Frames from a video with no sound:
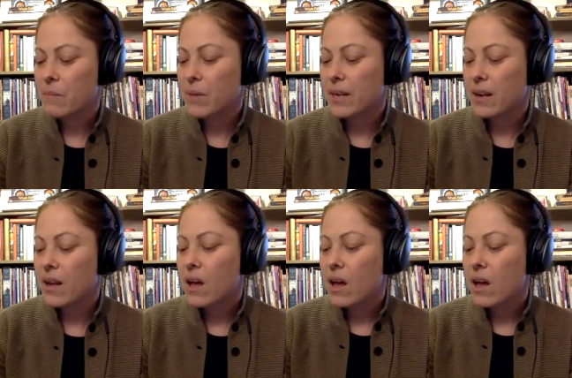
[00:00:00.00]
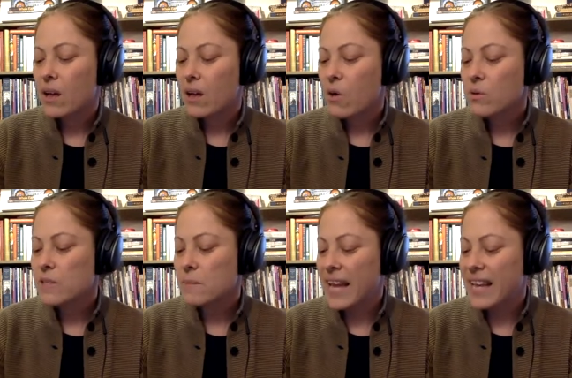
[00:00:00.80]
But, oh,
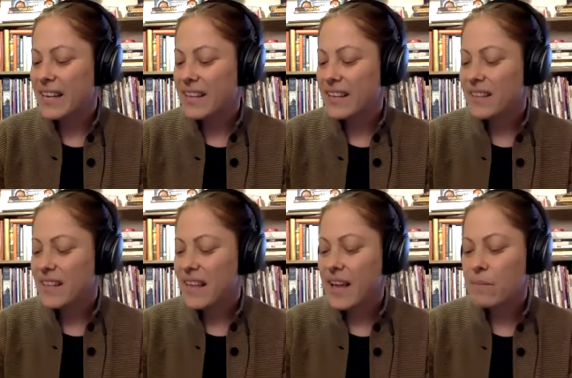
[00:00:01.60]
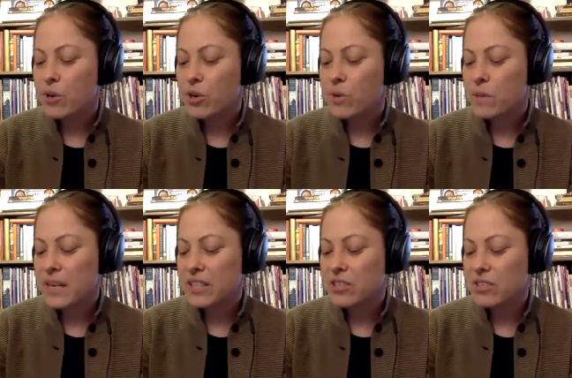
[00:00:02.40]
Spain, they had a book with
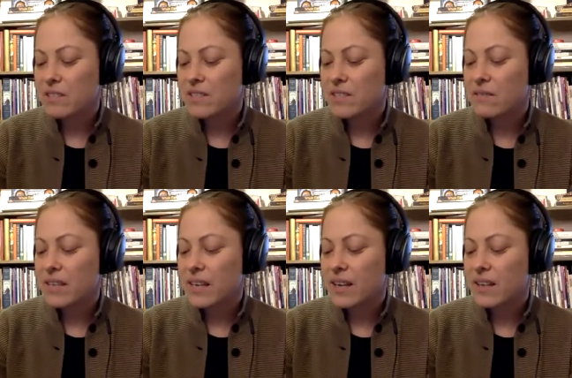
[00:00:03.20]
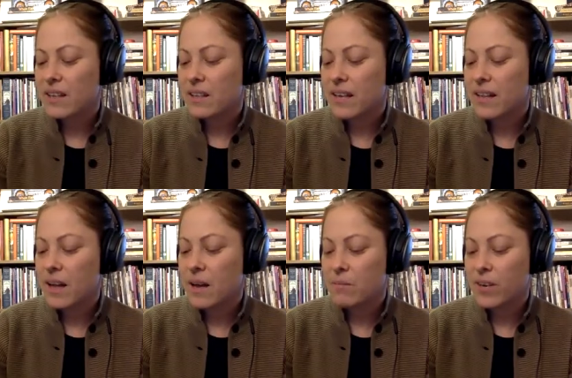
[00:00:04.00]
pictures of Sevilla the
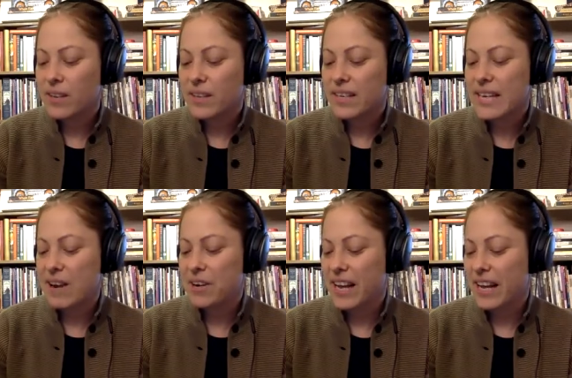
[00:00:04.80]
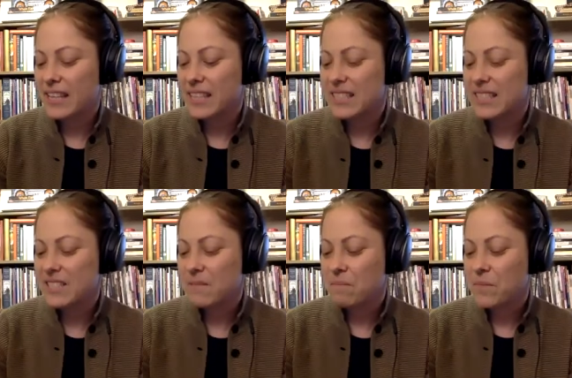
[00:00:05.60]
Alhambra, the Canary
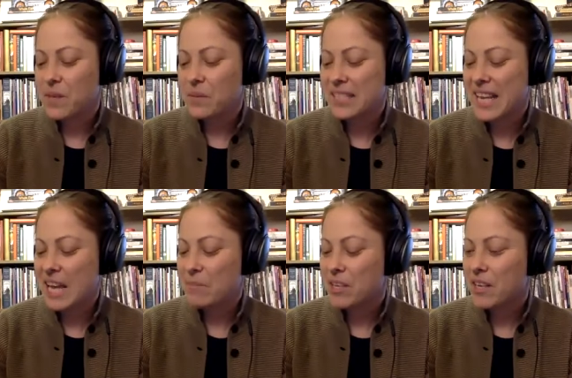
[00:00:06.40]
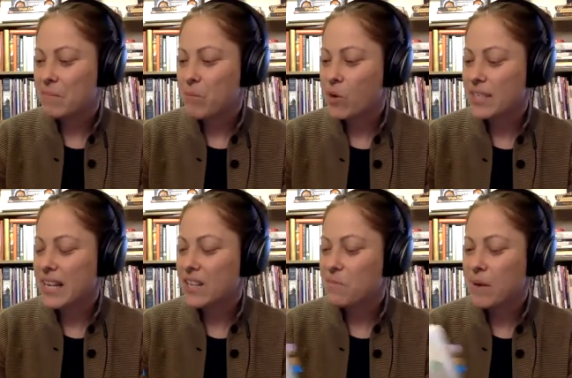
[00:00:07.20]
Islands. It was stamped
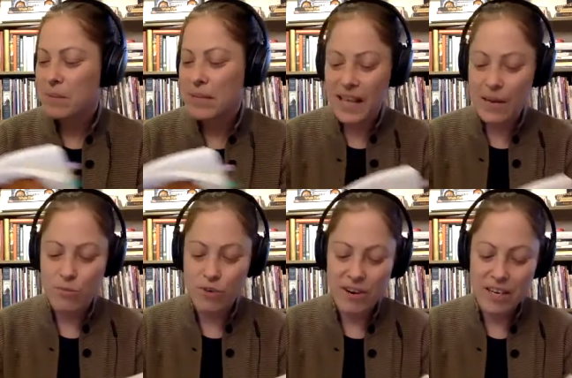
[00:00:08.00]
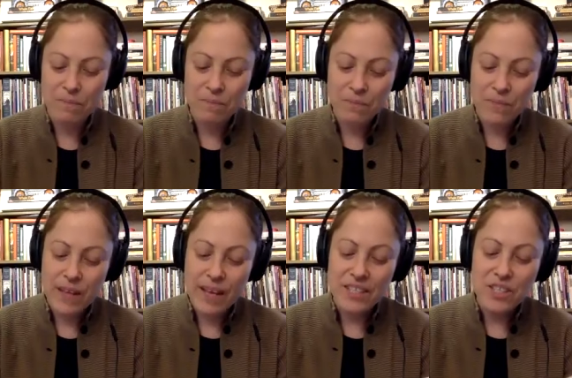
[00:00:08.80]
Pocatello Public Library.
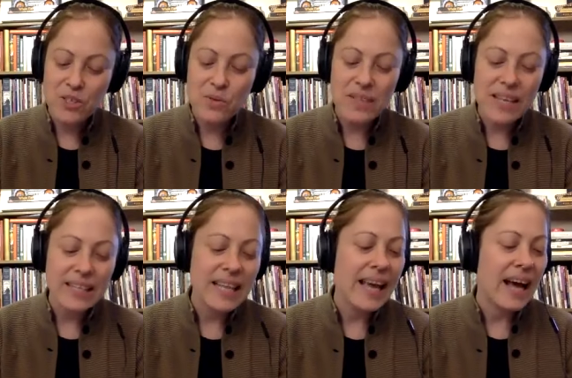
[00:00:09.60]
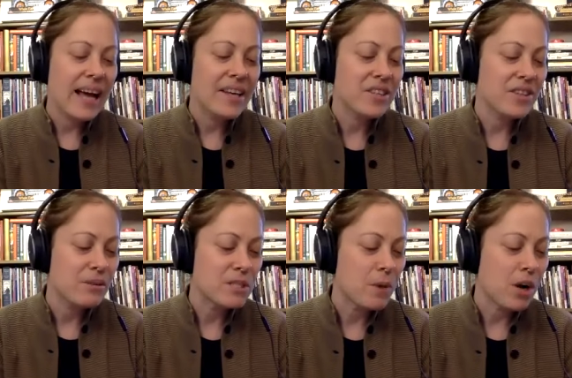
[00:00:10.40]
And soon they'd lay eyes on
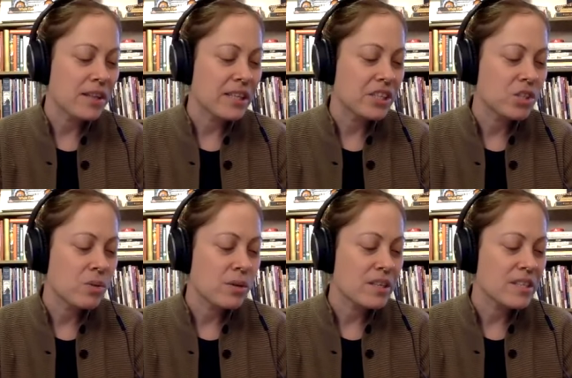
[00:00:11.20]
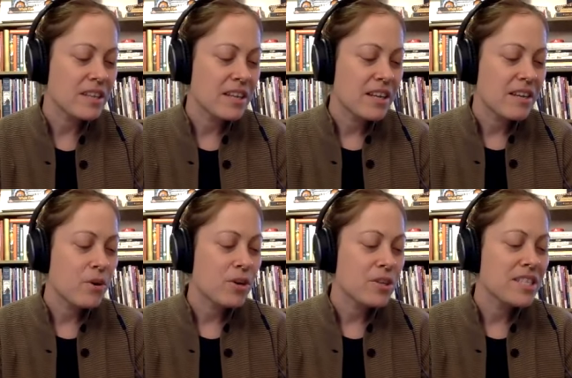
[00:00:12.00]
those sparkling shores,
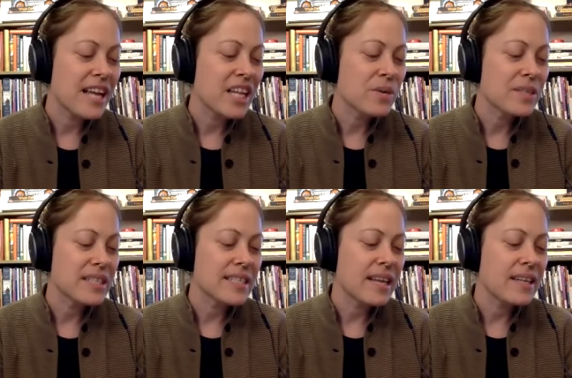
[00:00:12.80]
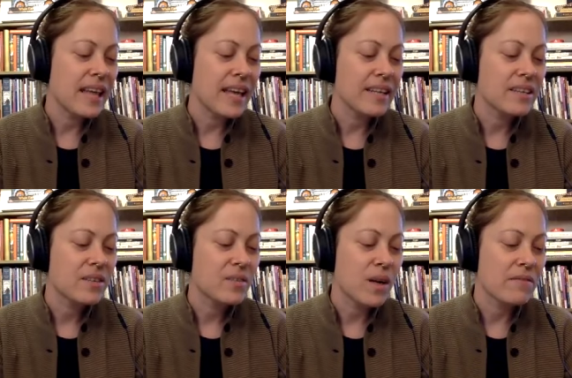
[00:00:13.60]
birds yellow as the sunlight,
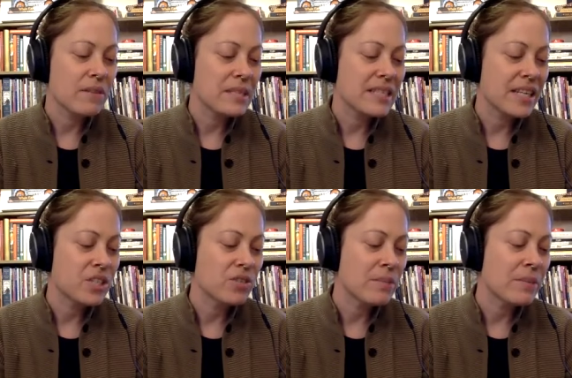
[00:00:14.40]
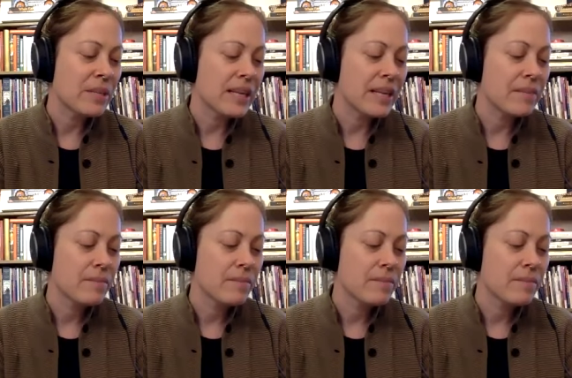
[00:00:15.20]
one of them said dreamily.